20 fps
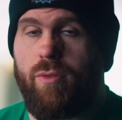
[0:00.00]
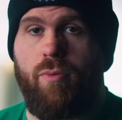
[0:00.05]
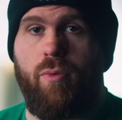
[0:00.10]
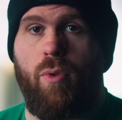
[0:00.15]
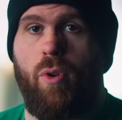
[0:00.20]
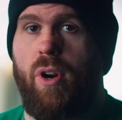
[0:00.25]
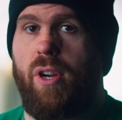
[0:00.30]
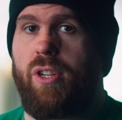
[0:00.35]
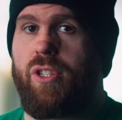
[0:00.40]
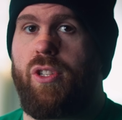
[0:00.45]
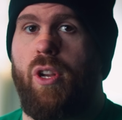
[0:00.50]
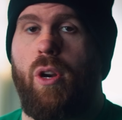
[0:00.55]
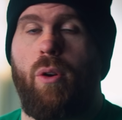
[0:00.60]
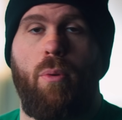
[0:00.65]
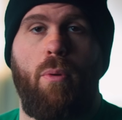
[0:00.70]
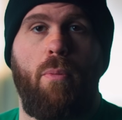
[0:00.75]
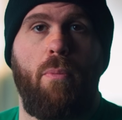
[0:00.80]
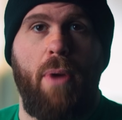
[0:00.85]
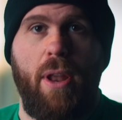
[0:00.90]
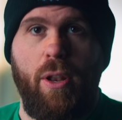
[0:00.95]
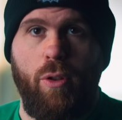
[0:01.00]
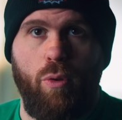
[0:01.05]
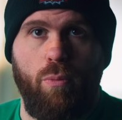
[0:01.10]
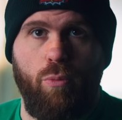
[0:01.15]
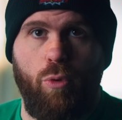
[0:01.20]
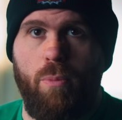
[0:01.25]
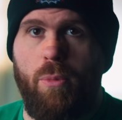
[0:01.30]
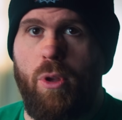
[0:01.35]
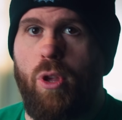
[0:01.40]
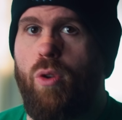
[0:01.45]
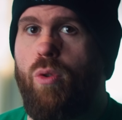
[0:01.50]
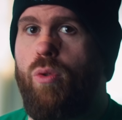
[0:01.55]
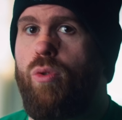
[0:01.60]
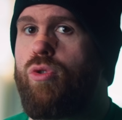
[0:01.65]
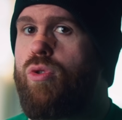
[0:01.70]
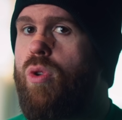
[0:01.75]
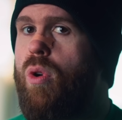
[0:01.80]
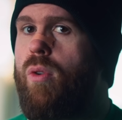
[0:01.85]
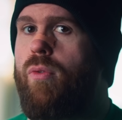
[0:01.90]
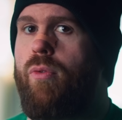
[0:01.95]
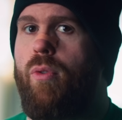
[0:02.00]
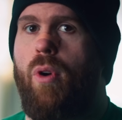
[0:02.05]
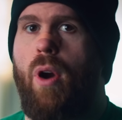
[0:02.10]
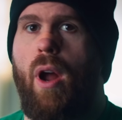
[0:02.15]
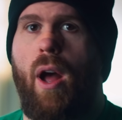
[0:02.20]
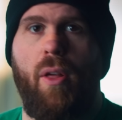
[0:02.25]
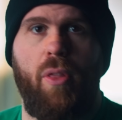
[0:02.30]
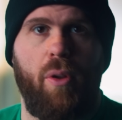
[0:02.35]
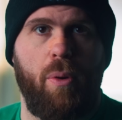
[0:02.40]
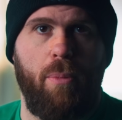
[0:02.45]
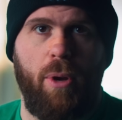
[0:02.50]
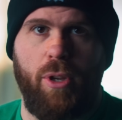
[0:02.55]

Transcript: for external momentum to be used or for other